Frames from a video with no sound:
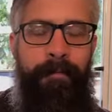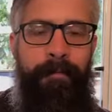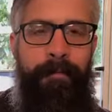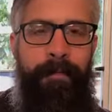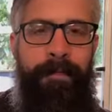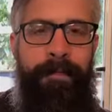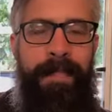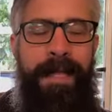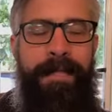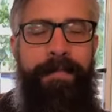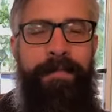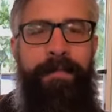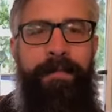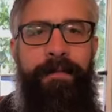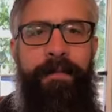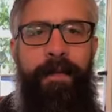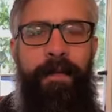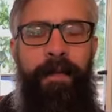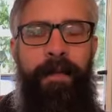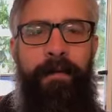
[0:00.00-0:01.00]
Right?
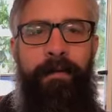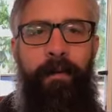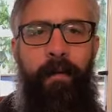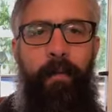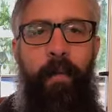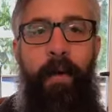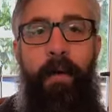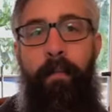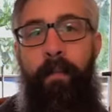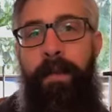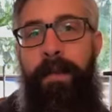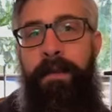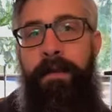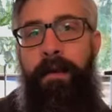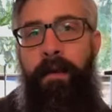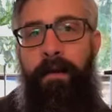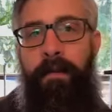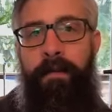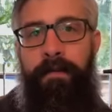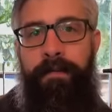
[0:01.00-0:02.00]
That's you know what we
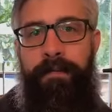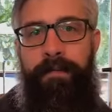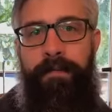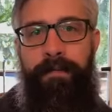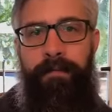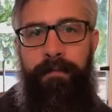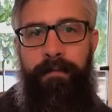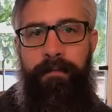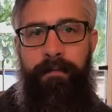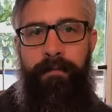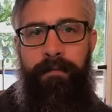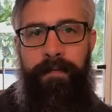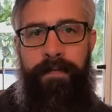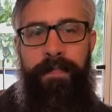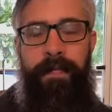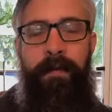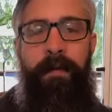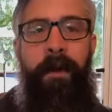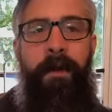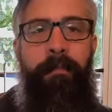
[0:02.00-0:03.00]
are to
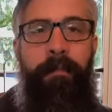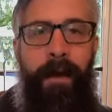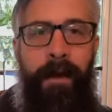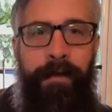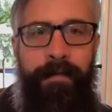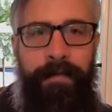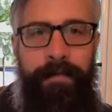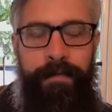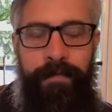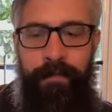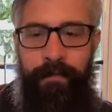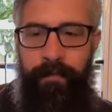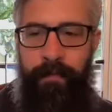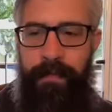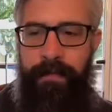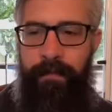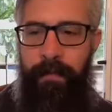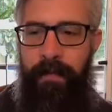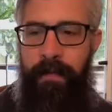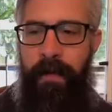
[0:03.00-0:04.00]
set our minds to.
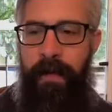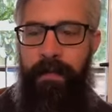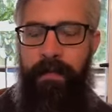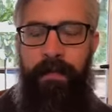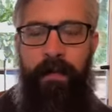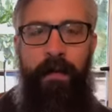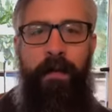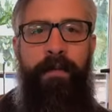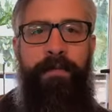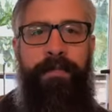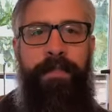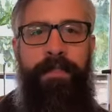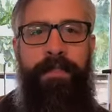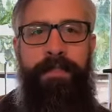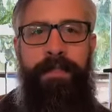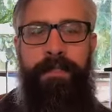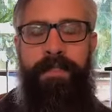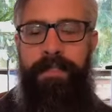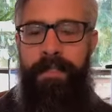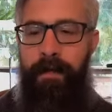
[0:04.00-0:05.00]
That's what God calls us
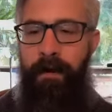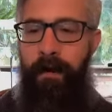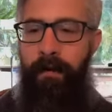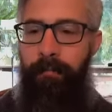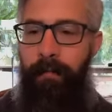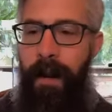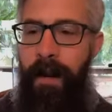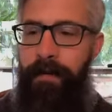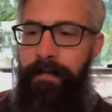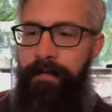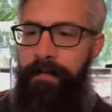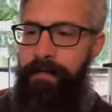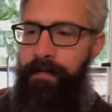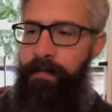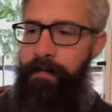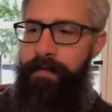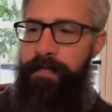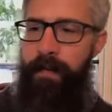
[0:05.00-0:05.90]
to set our minds to is